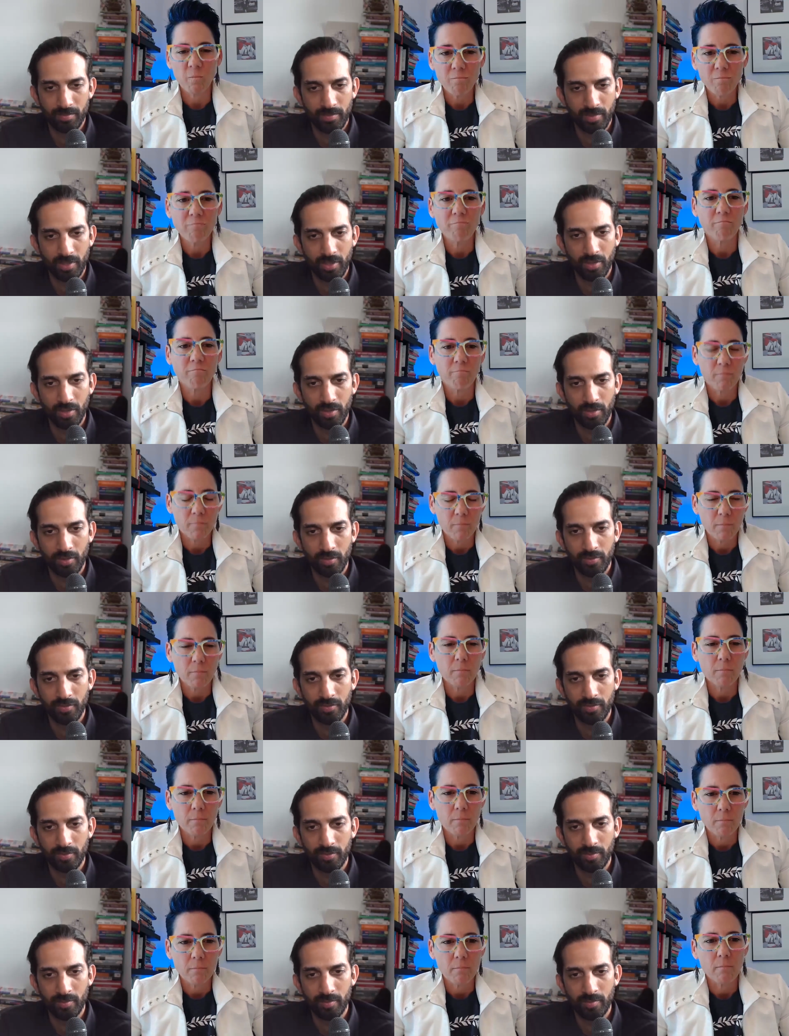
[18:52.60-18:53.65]

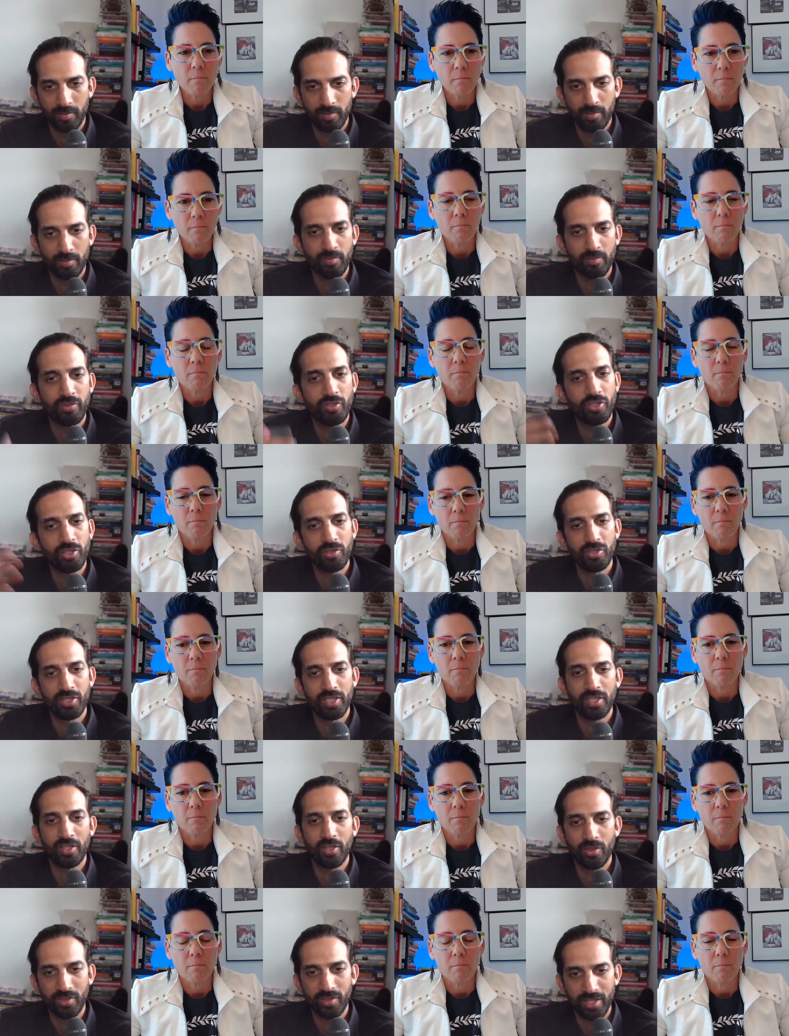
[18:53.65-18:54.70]
Speaker 1: of
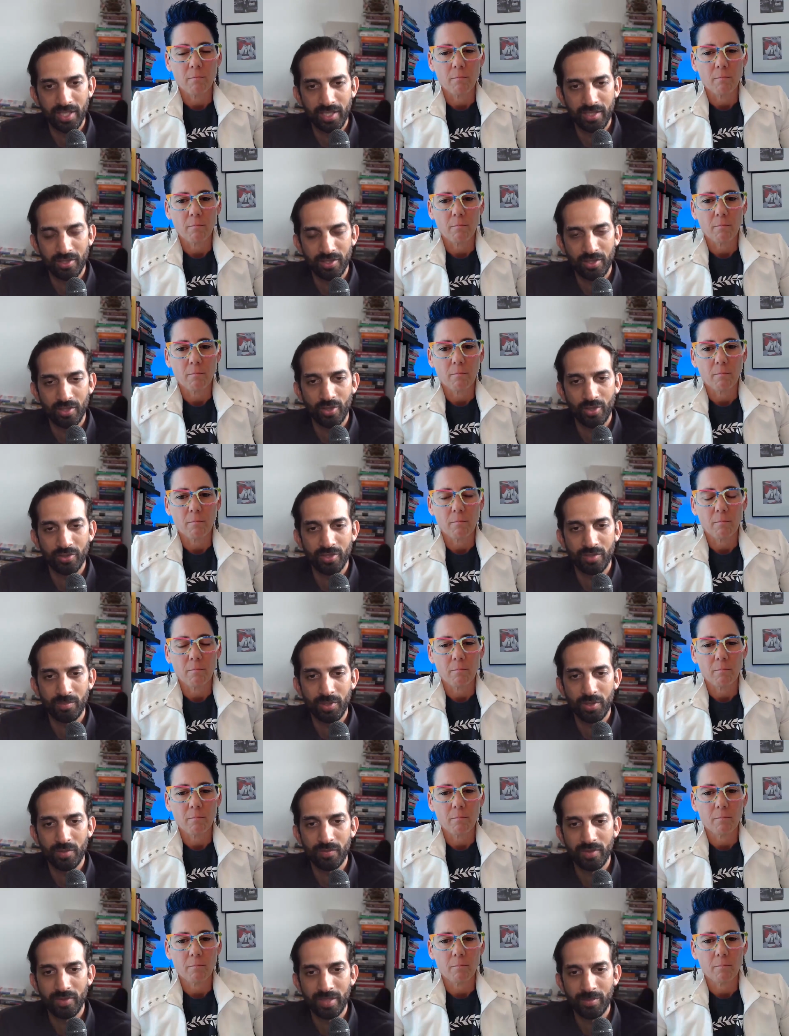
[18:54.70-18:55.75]
producing content. So lots of
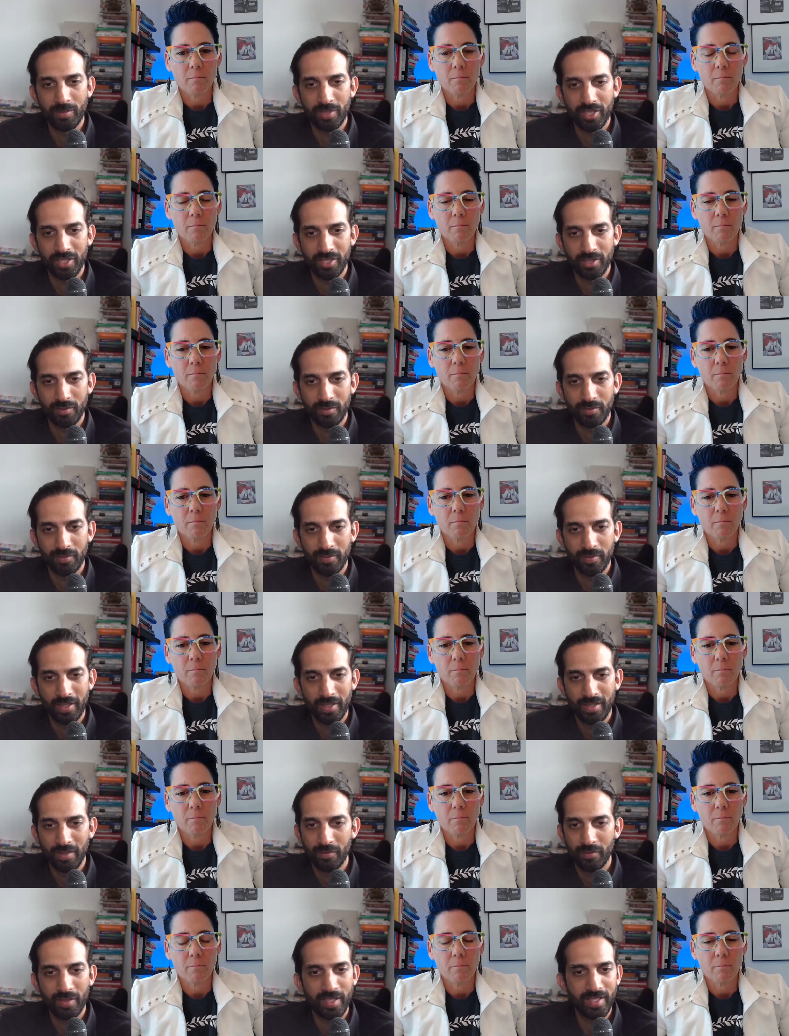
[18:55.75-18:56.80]
beautiful images of
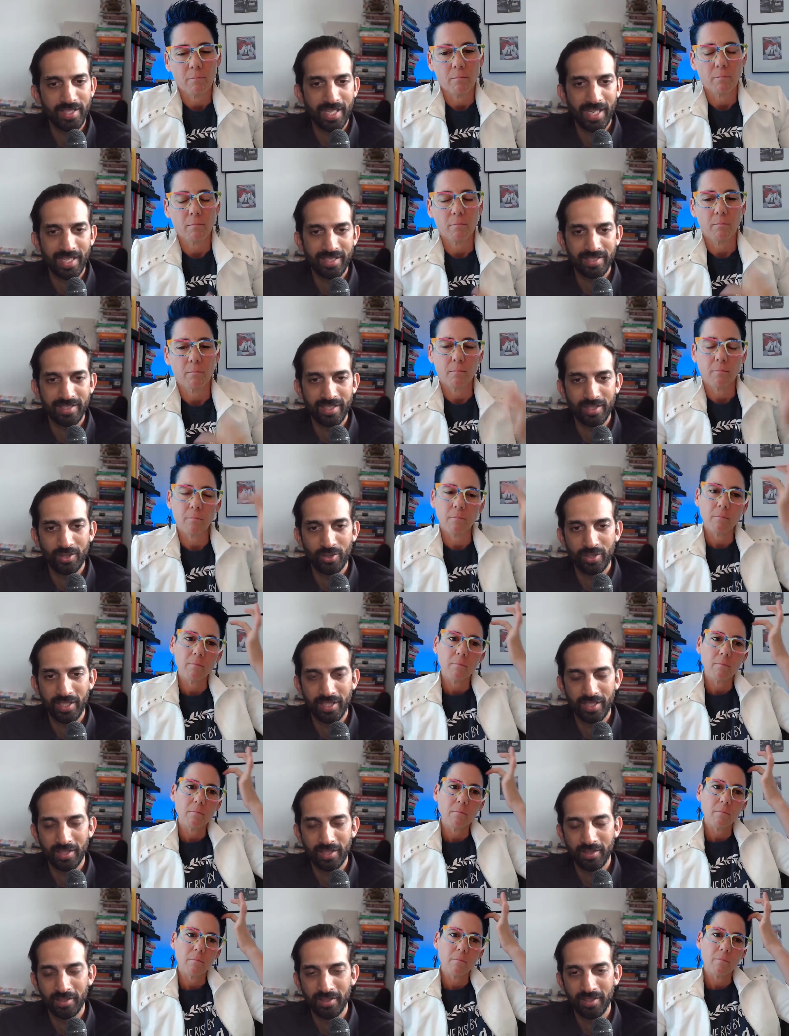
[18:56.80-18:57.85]
fantastic
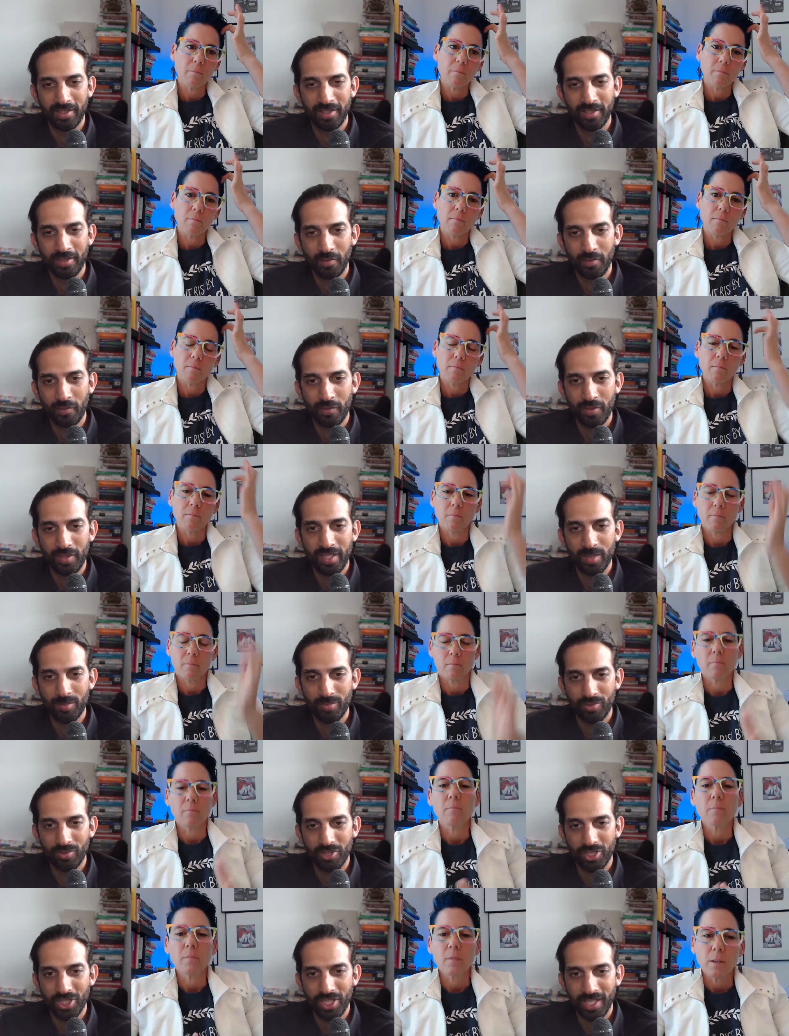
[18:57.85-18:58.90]
looking finished
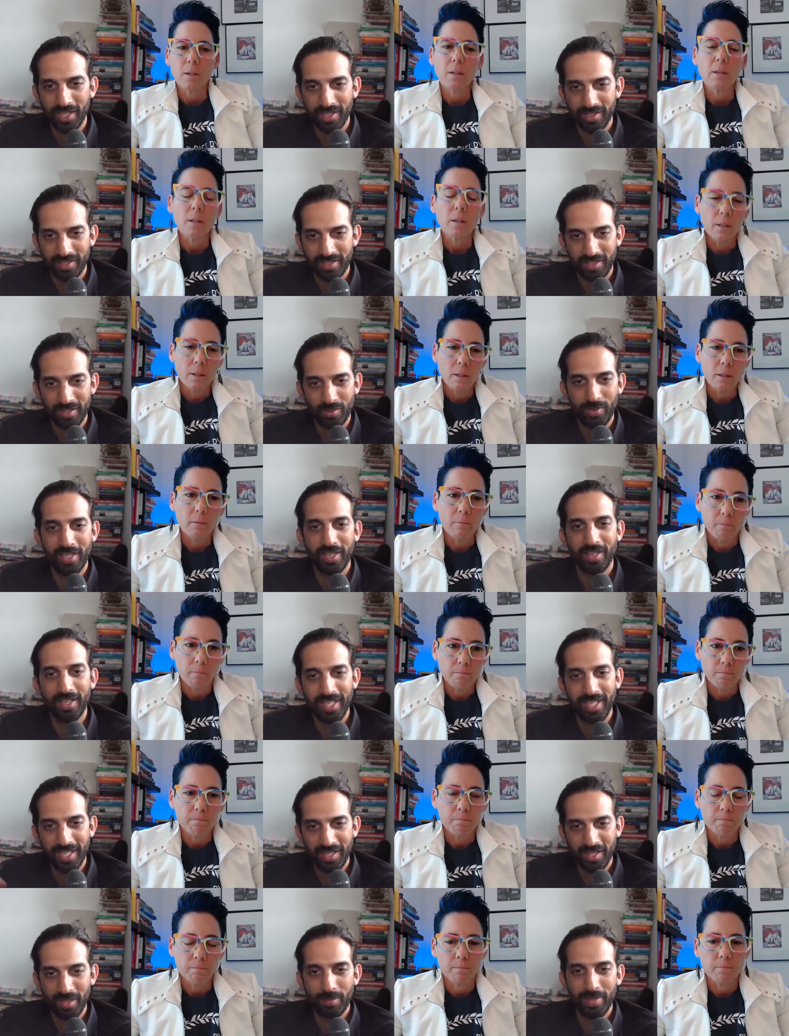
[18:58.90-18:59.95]
projects, and then we kind
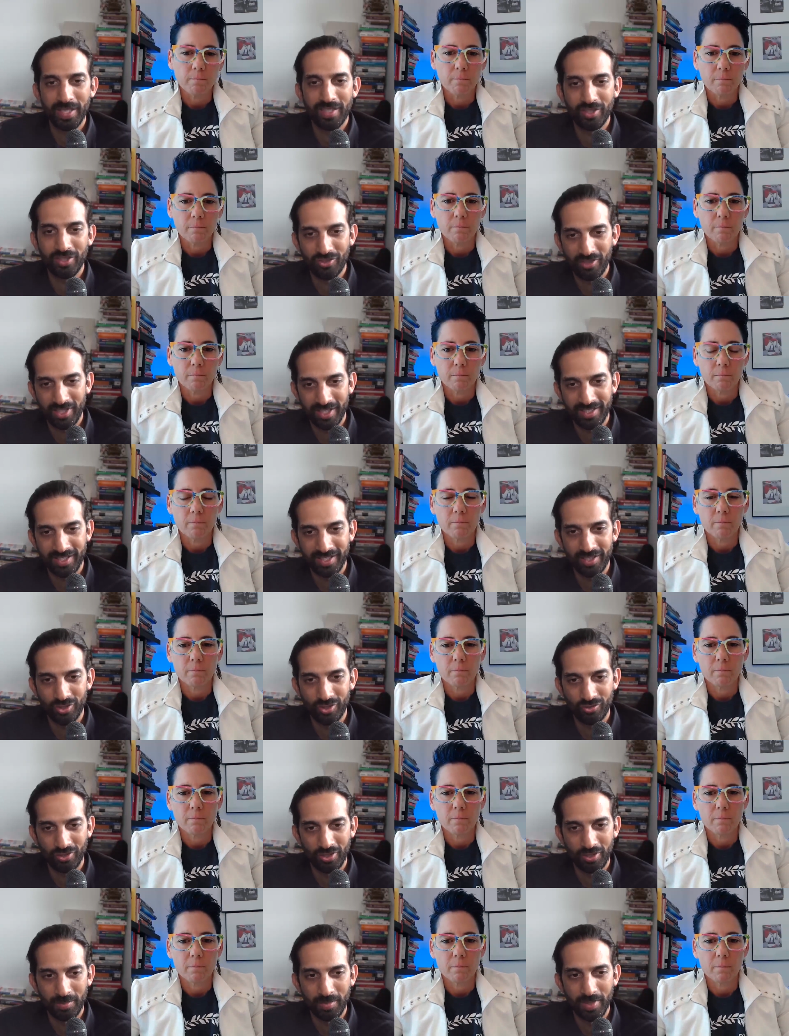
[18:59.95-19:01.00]
of get the Pinterest
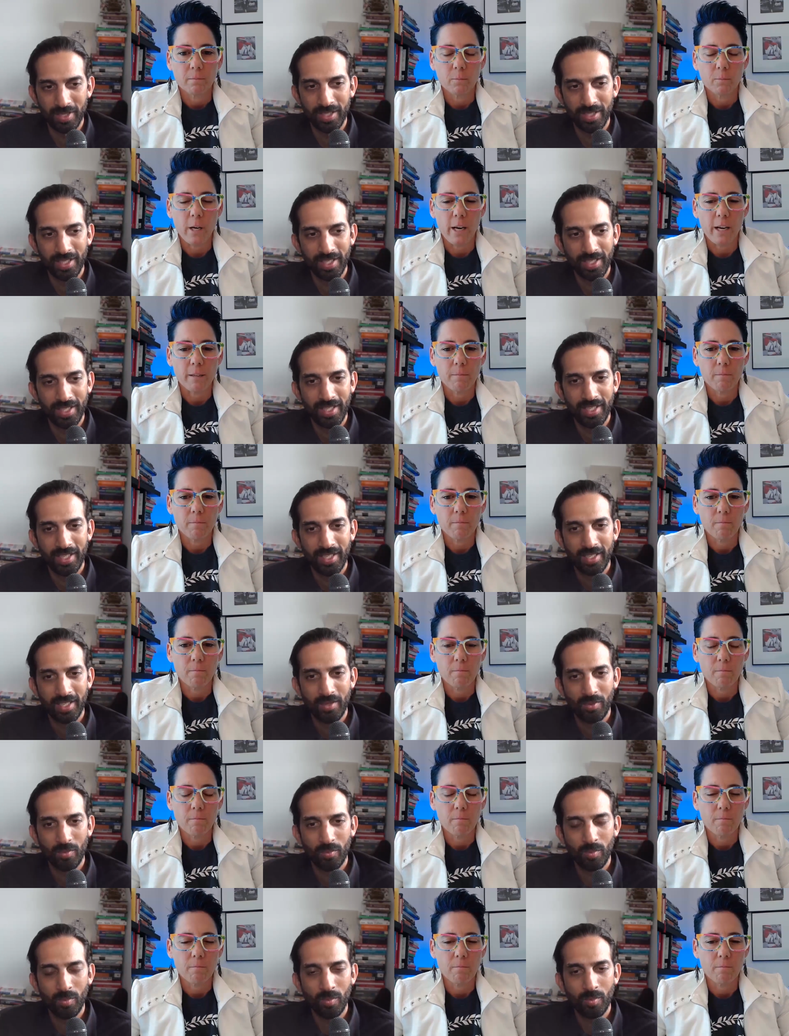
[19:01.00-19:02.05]
syndrome. Right.
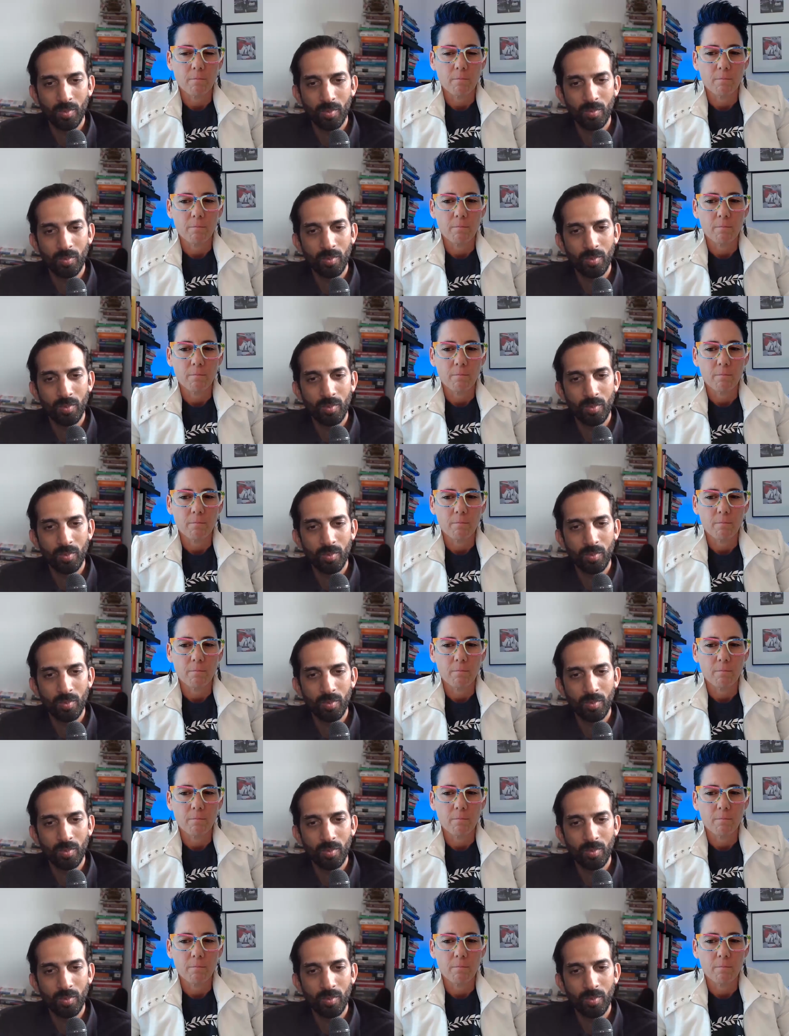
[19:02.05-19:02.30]
What